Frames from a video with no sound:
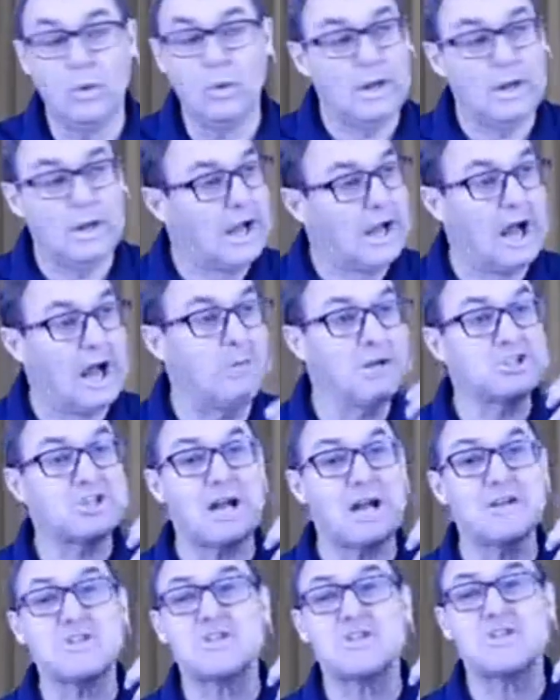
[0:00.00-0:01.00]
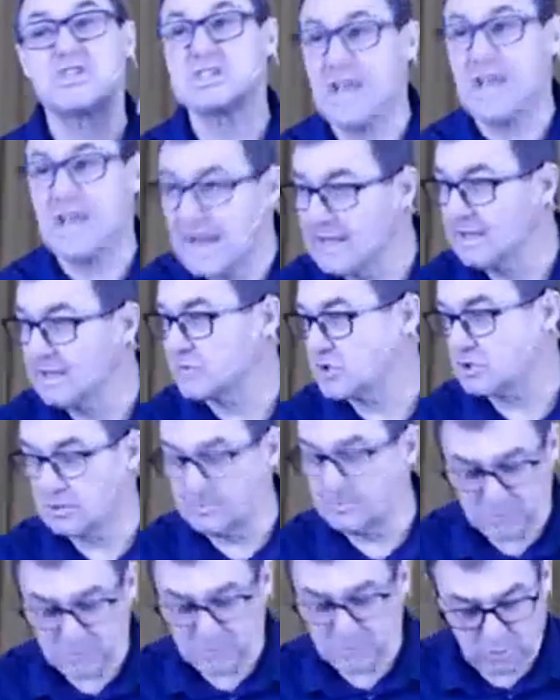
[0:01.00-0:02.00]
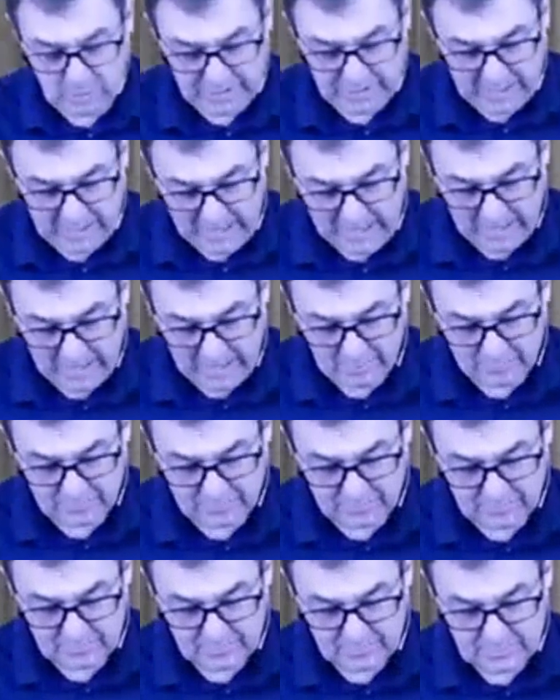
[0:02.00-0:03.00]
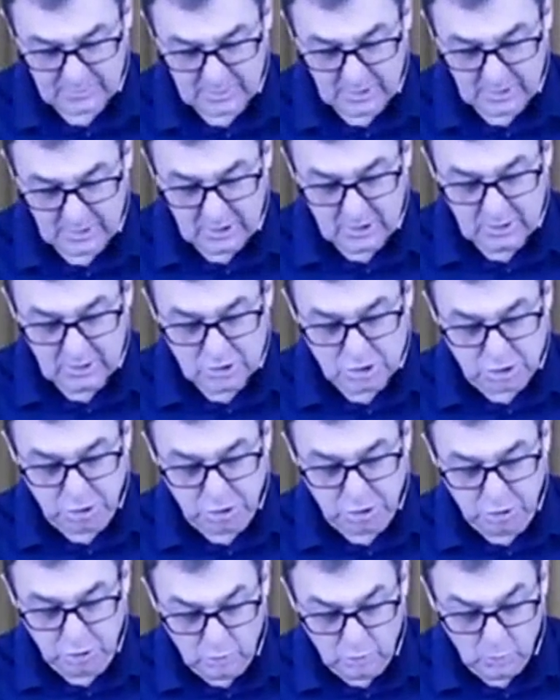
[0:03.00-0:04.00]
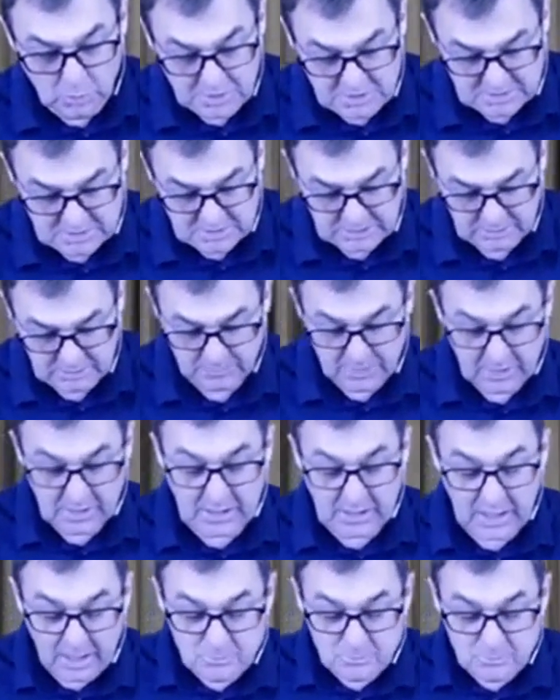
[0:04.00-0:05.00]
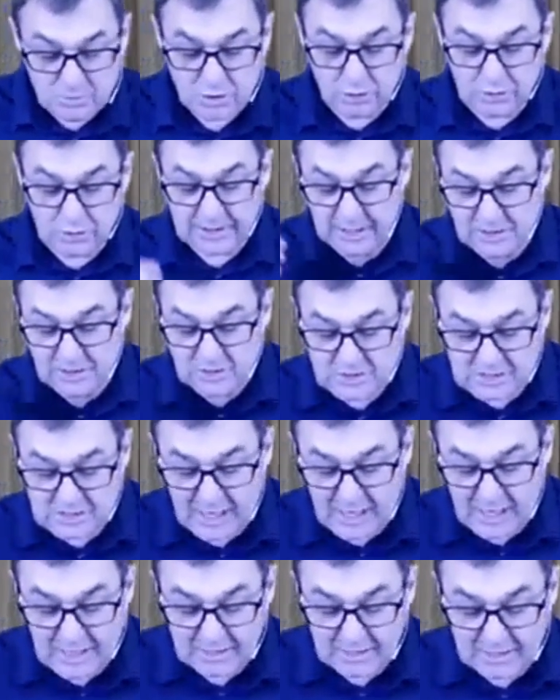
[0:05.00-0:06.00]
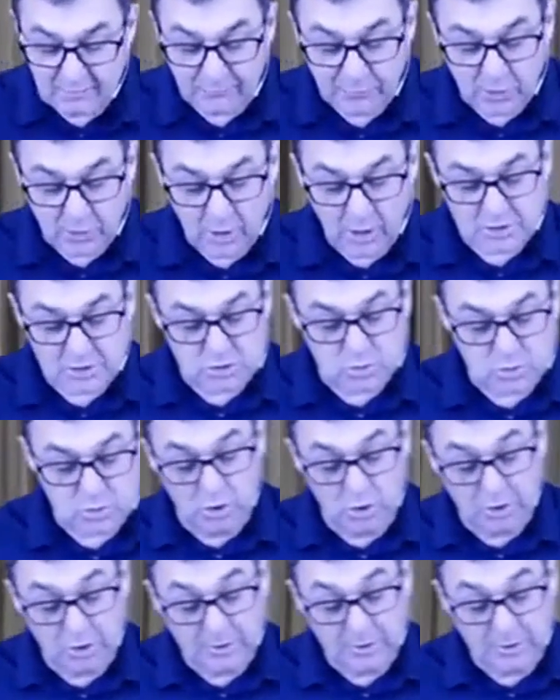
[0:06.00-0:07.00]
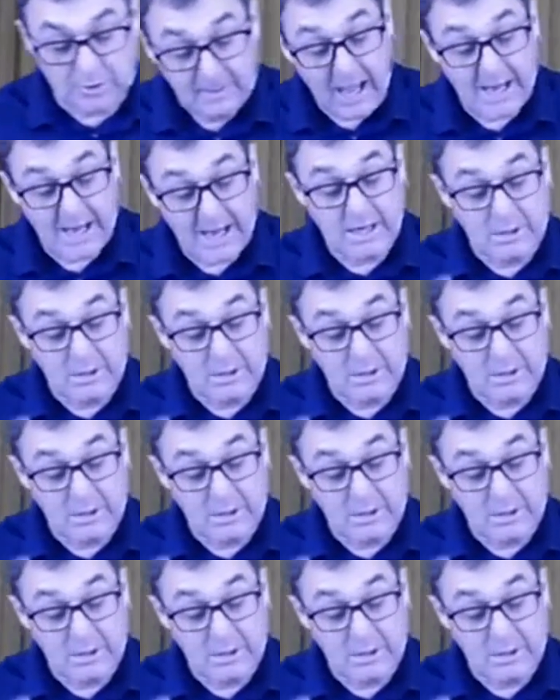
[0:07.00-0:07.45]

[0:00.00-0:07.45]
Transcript: how much understanding of Scripture we have, True wisdom comes through that understanding of God's word and a